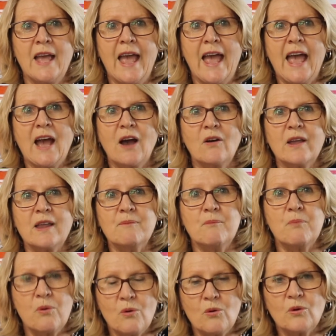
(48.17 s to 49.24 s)
how
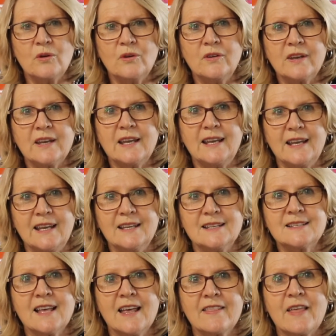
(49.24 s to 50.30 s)
important it
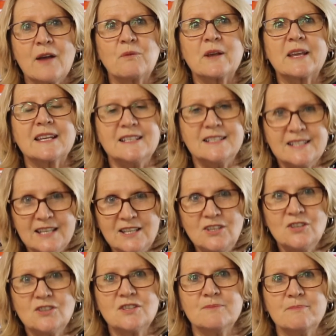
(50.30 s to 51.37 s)
is that we
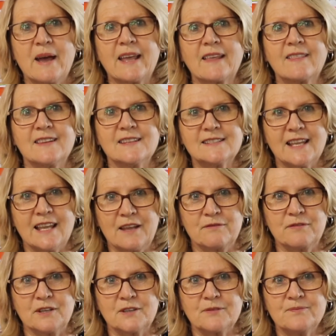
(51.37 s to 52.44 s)
continue to make this
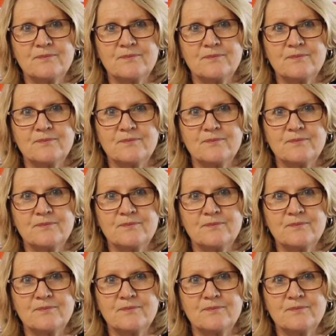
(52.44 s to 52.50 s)
effort.